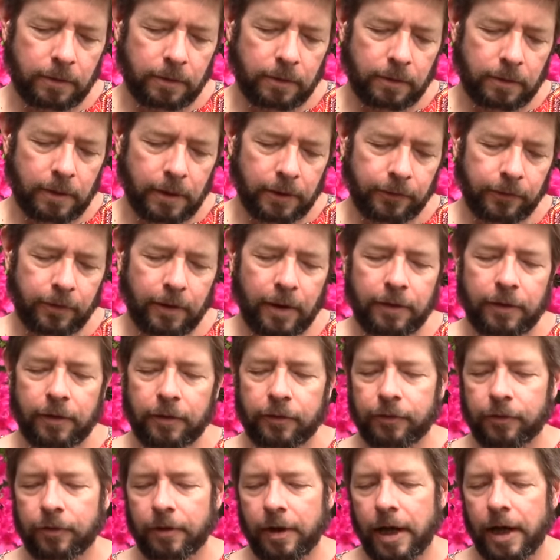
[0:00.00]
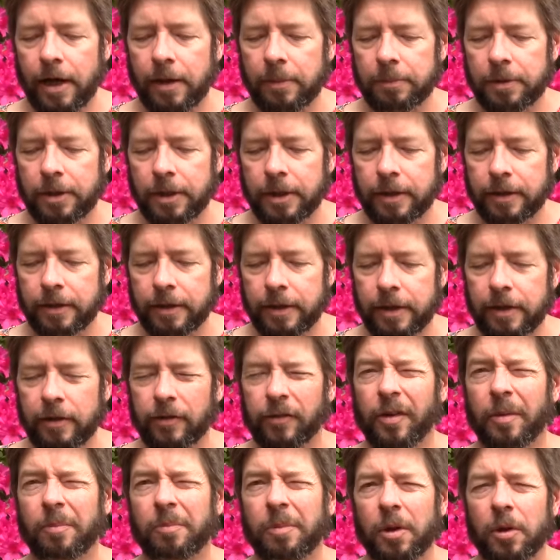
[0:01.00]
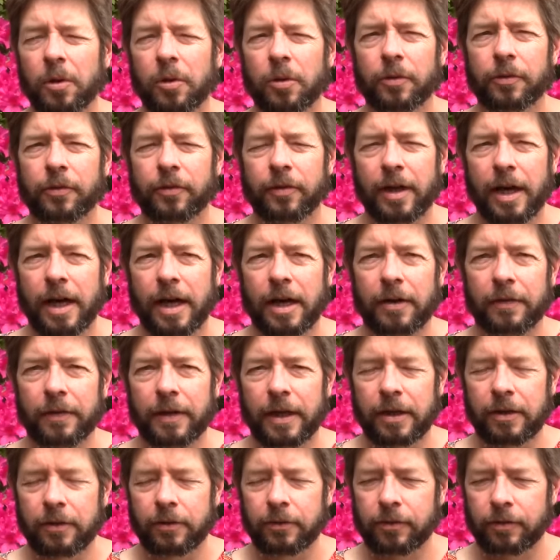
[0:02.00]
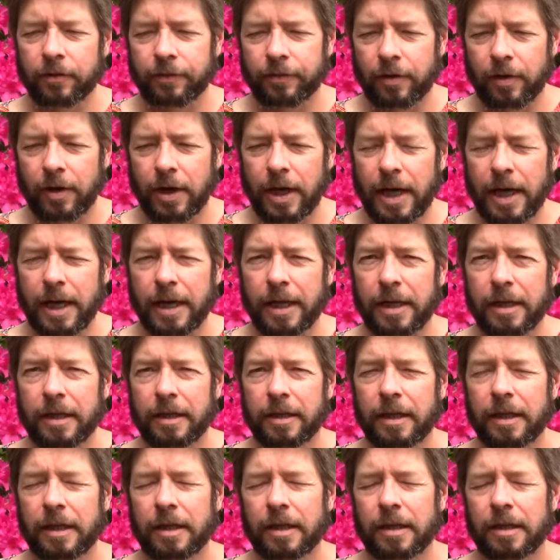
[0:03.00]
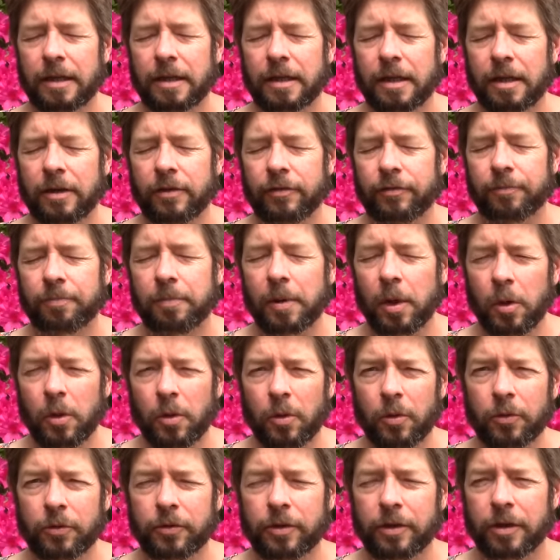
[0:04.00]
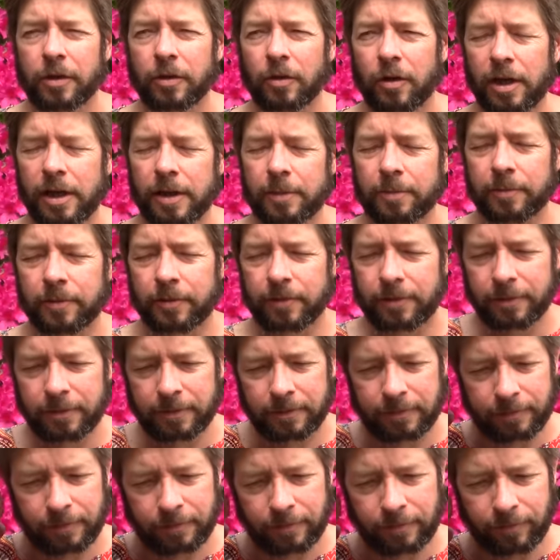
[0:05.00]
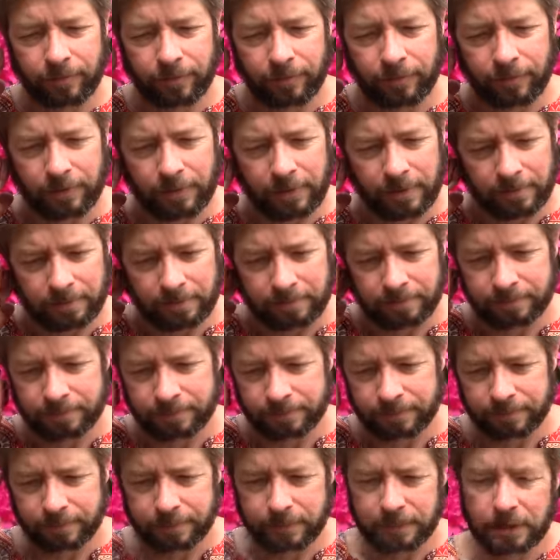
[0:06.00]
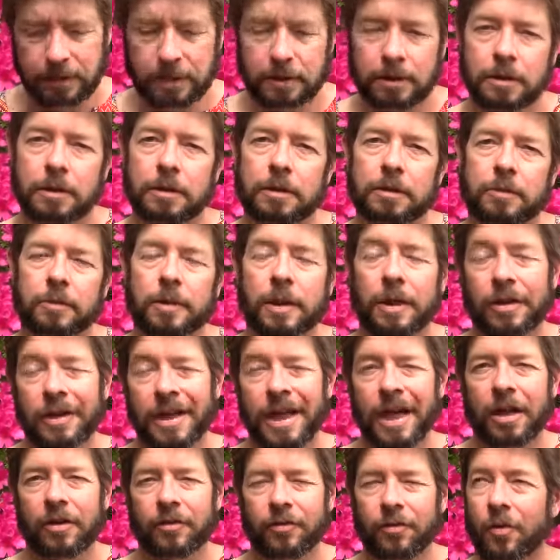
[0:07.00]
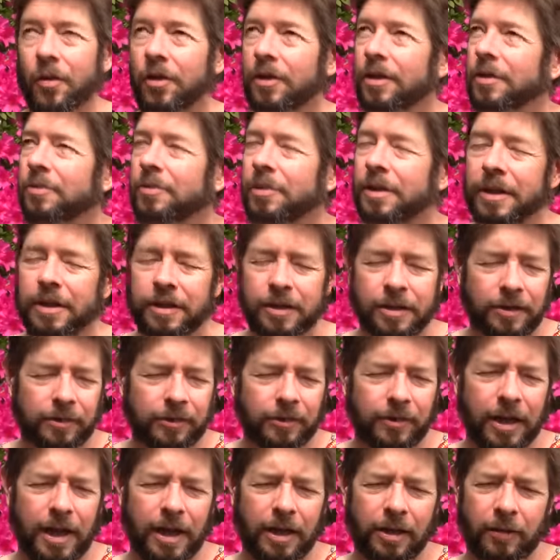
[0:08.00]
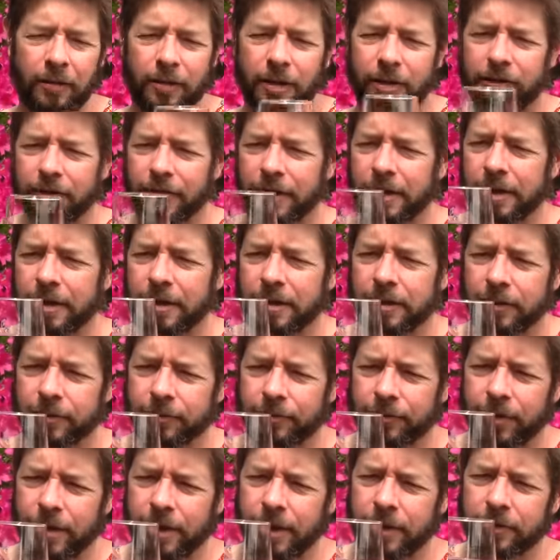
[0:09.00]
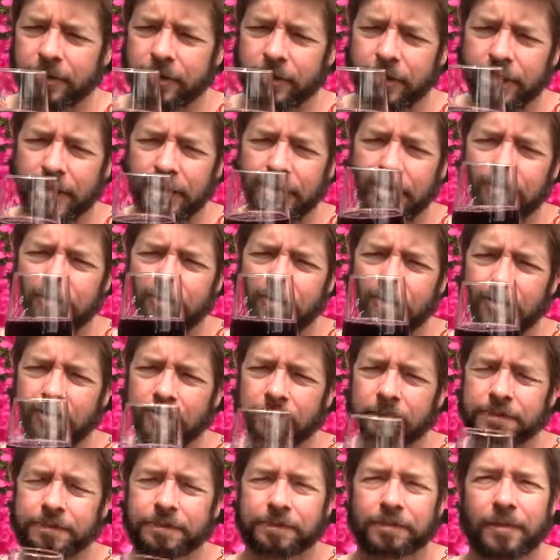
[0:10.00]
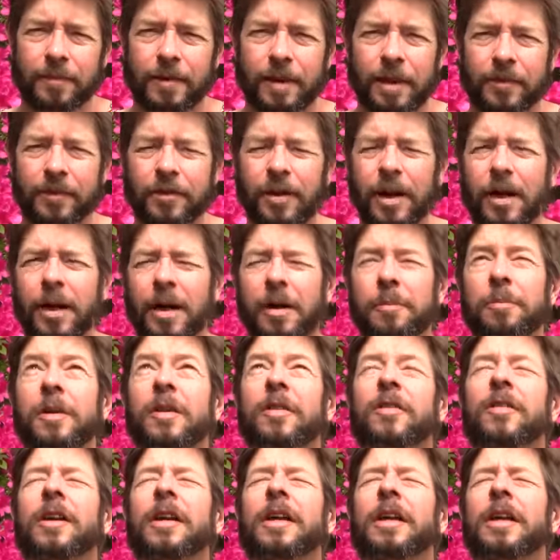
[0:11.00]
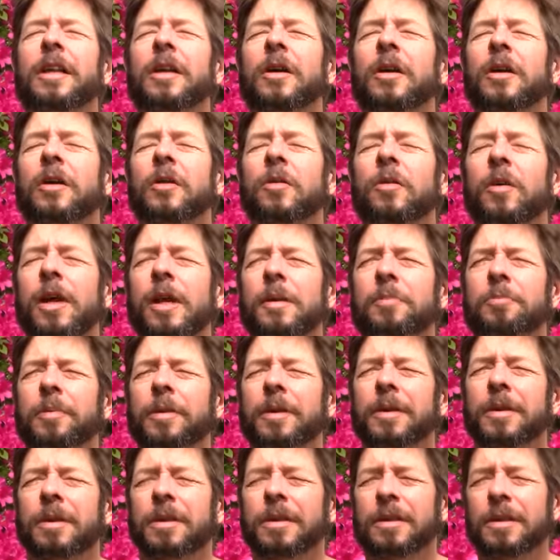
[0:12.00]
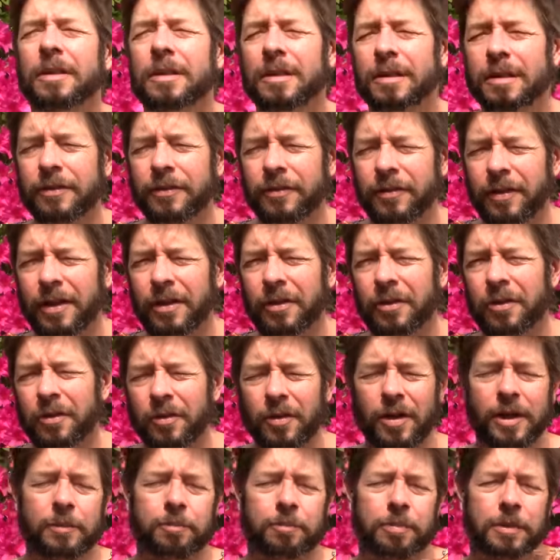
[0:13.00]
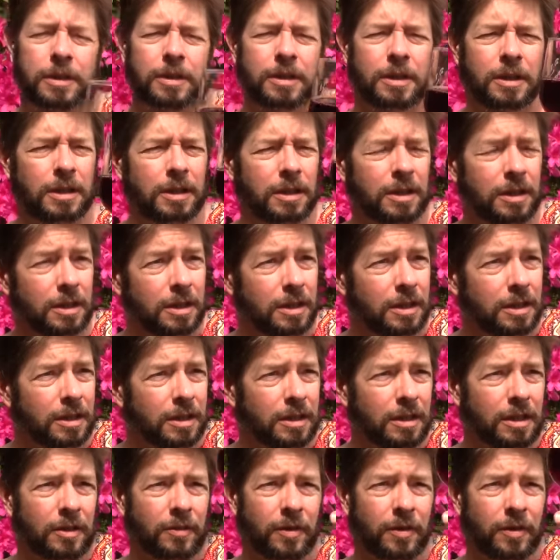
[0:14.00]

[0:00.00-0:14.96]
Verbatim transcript: they say this style, Burgundy, is a bold style, and they use a variety of bold grapes from, well, California, but the style originated in France. Okay, so it's not a particular grape, single grape. All